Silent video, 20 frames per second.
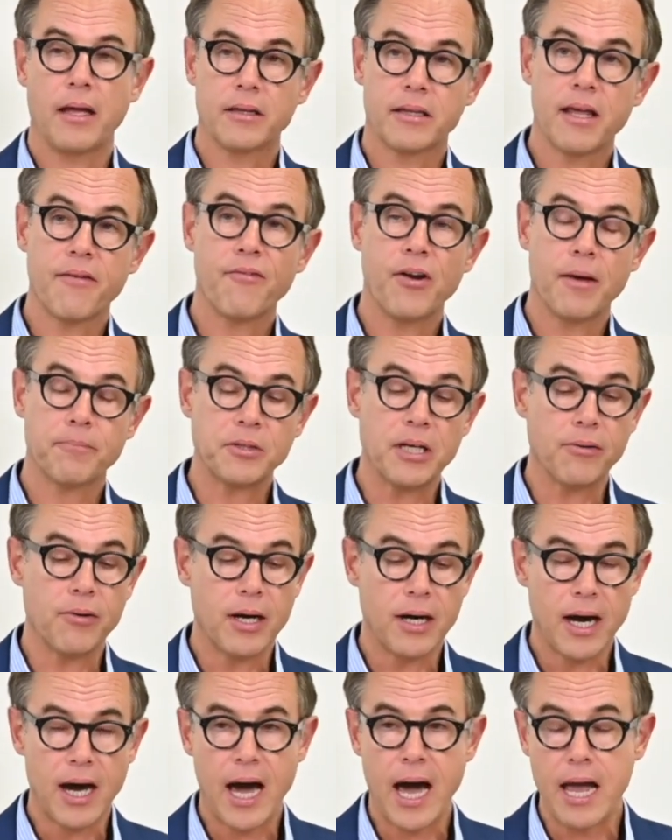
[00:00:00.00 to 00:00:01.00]
developed
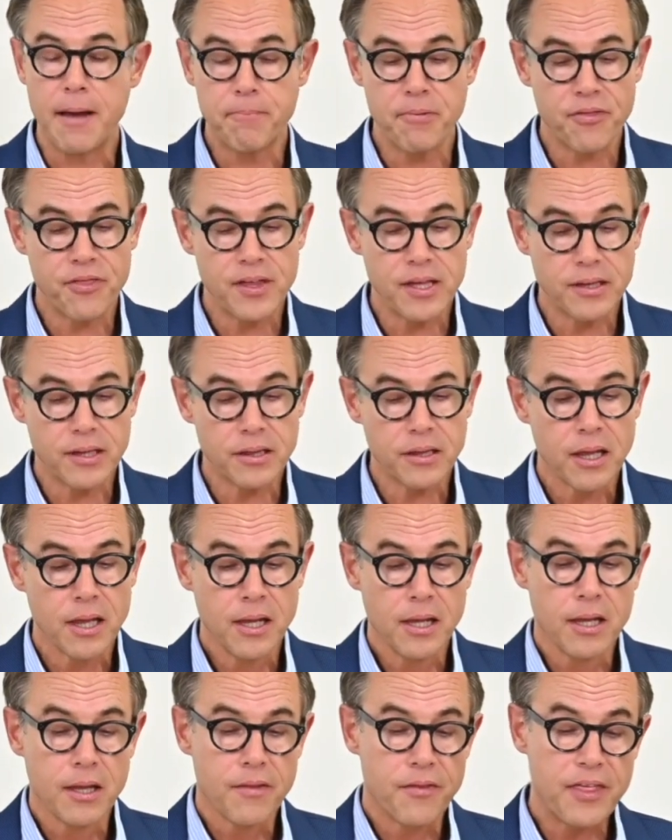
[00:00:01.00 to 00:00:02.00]
our hypotheses.
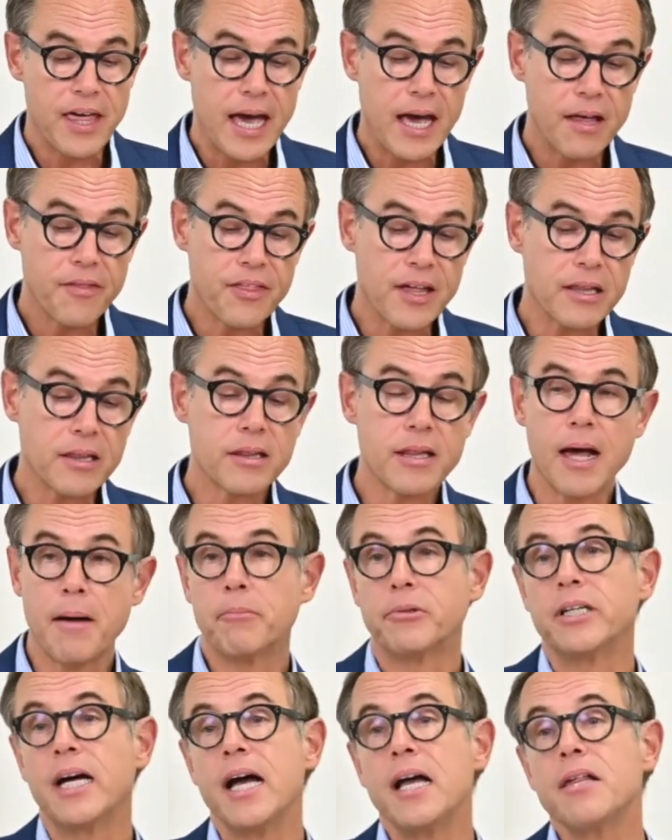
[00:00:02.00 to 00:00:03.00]
They are then
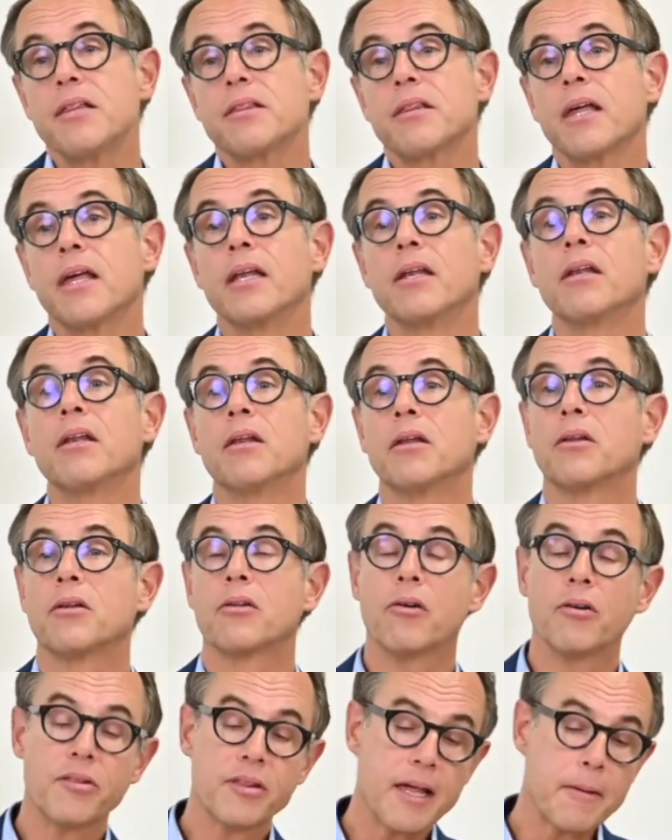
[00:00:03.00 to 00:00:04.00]
summarized in
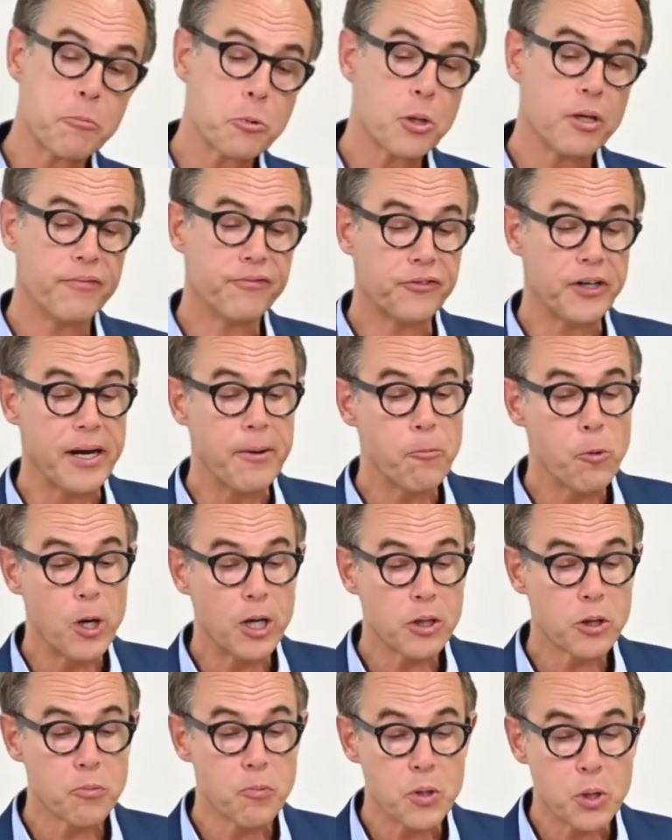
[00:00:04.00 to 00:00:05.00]
conceptual
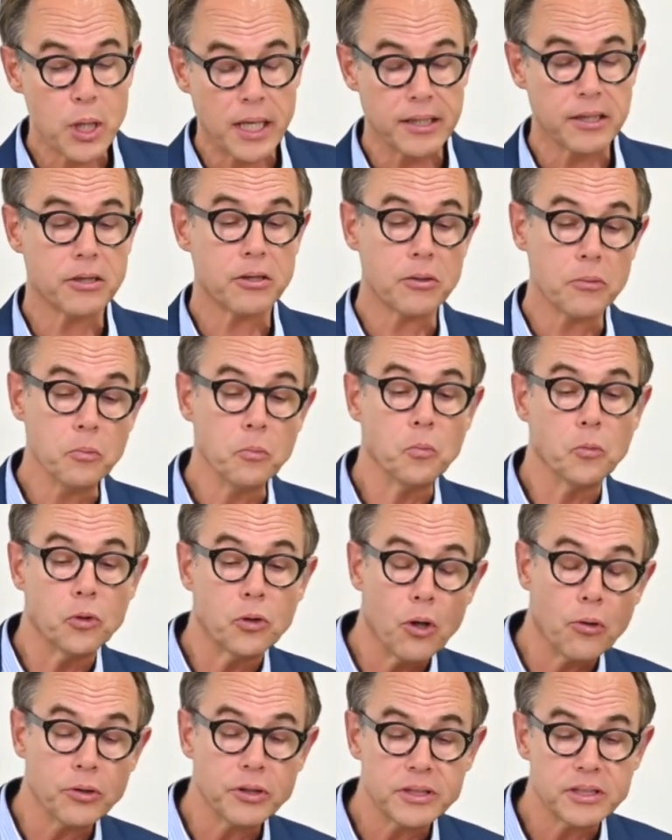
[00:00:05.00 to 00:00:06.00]
frameworks, which I
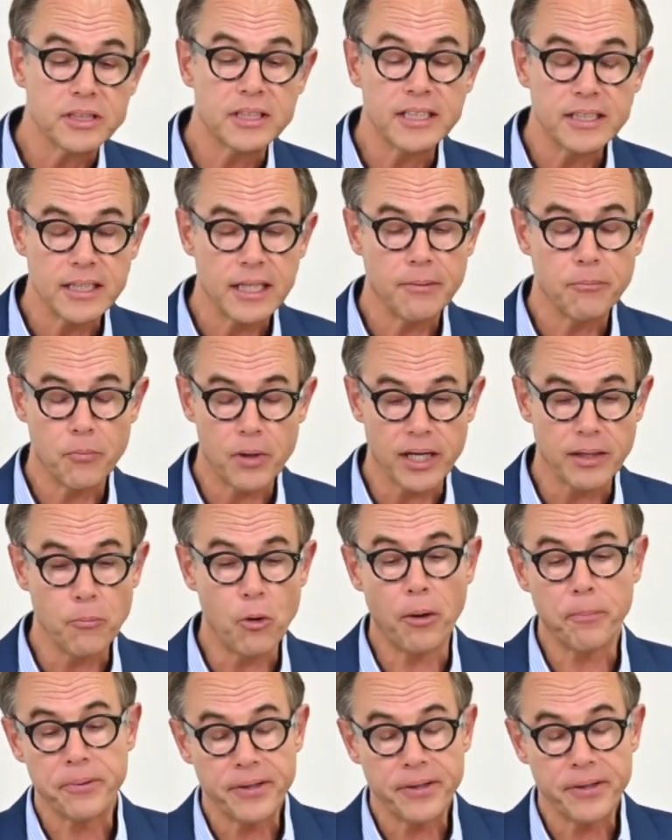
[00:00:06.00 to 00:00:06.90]
don't detail anymore